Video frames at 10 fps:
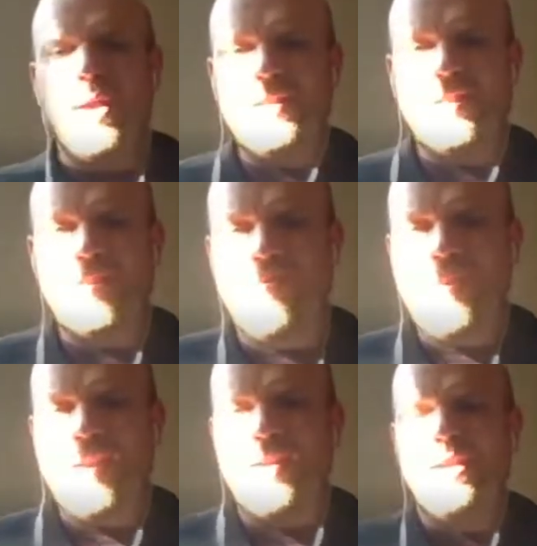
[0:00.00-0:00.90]
is
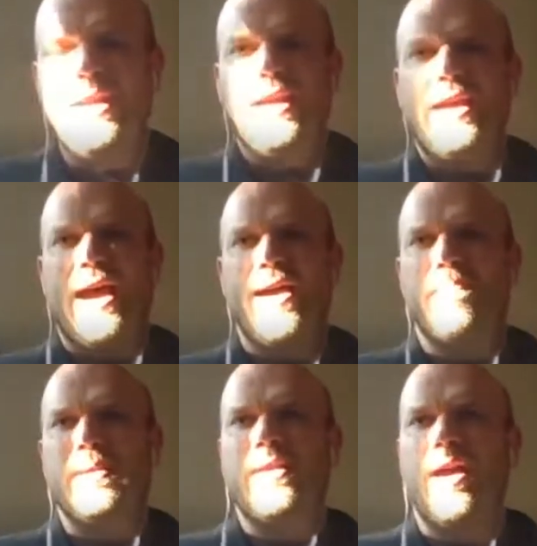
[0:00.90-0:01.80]
surveying, um,
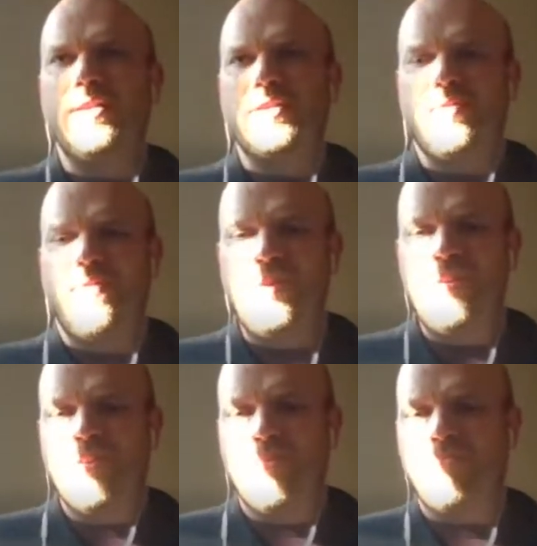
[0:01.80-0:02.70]
but also a few
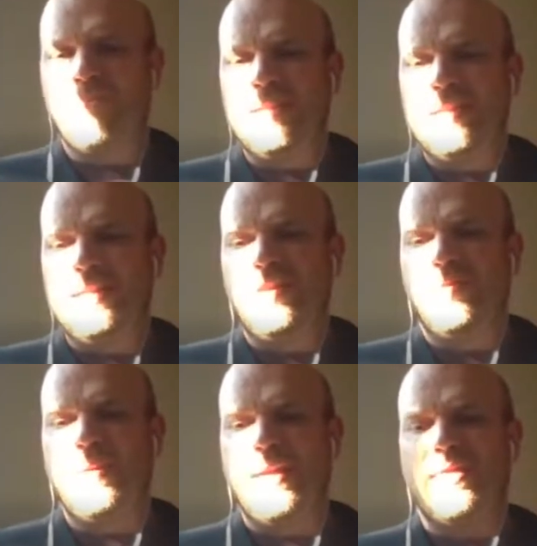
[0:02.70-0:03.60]
of them deal
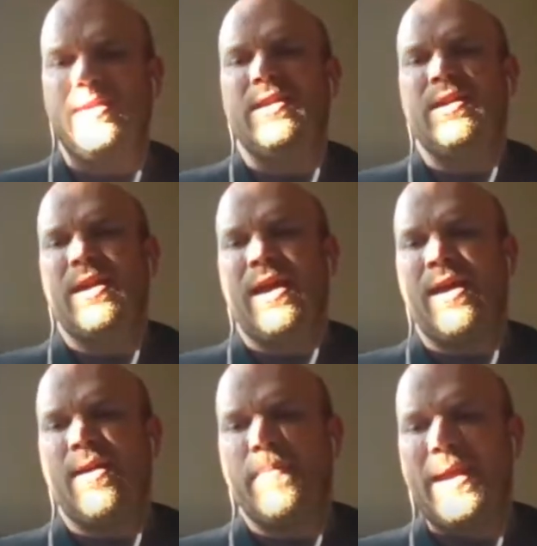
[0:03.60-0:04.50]
with
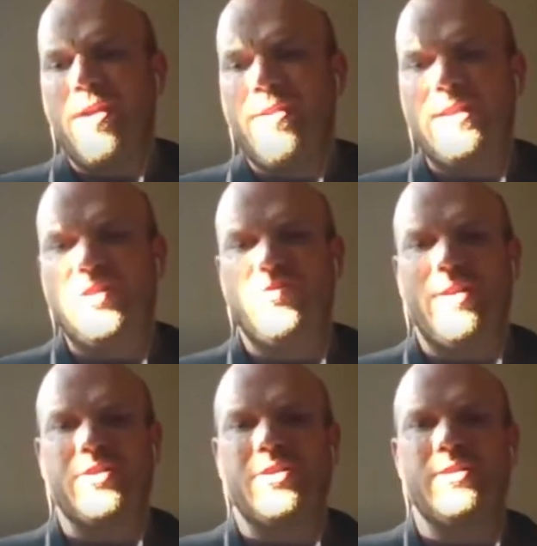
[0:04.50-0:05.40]
um, heritage
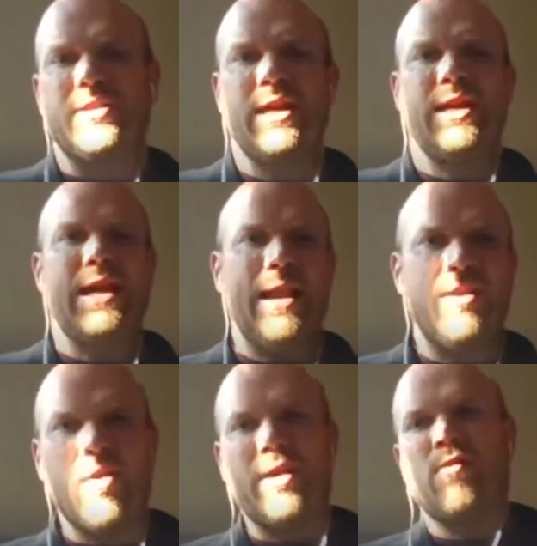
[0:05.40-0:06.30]
structures and
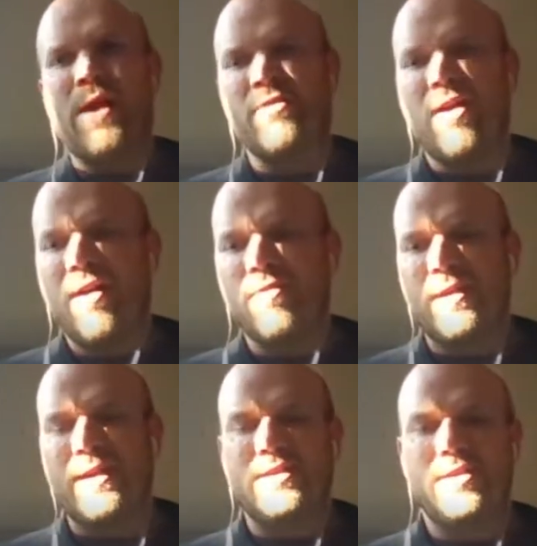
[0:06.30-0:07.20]
going around
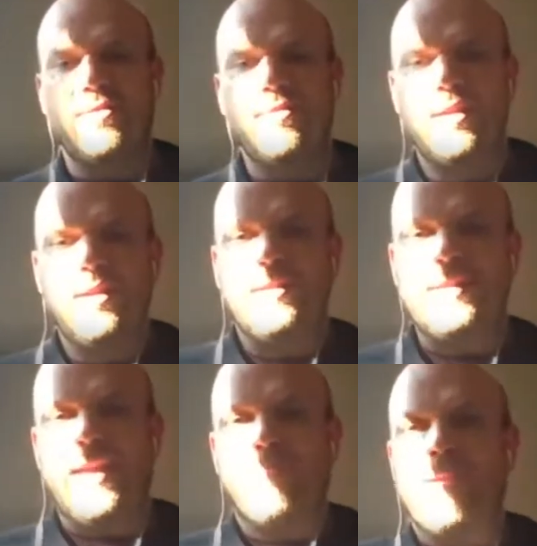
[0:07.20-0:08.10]
Ottawa to
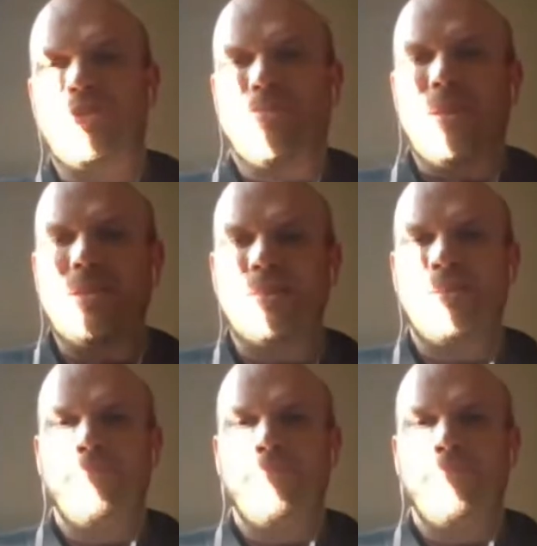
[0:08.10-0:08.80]
take measurements.